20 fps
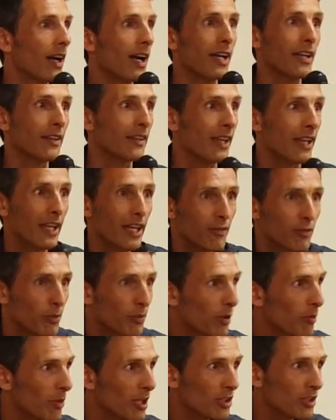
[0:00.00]
I then have to
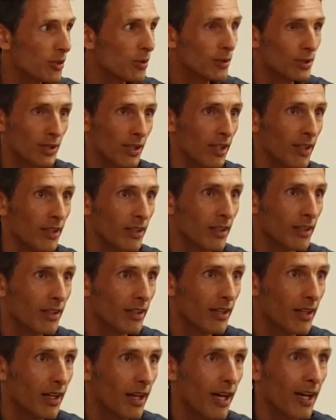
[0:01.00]
put my shoes on.
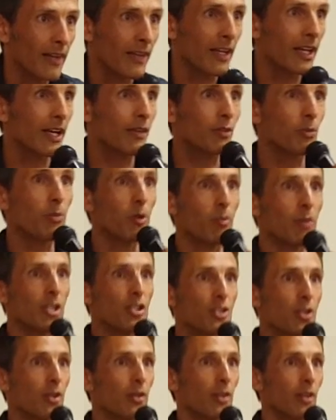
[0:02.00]
I then have to put my
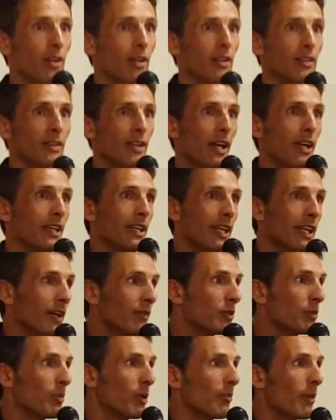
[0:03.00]
shirt on. I then
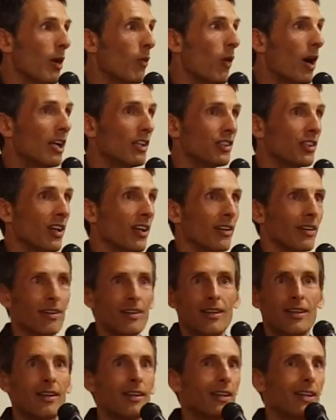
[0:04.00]
have to put my watch on.
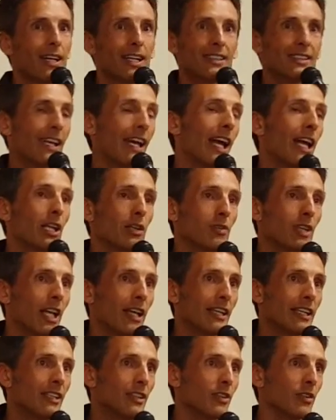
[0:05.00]
That's a hell of a
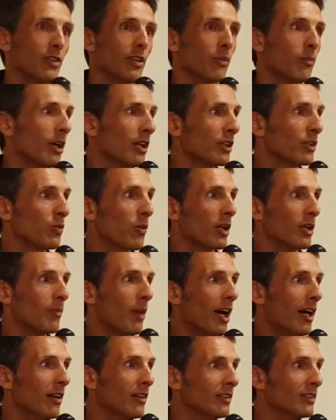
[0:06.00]
lot easier than running 20
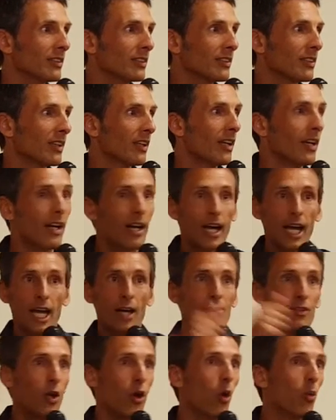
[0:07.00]
miles. I
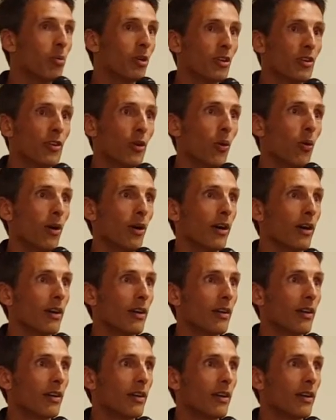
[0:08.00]
have to open the door.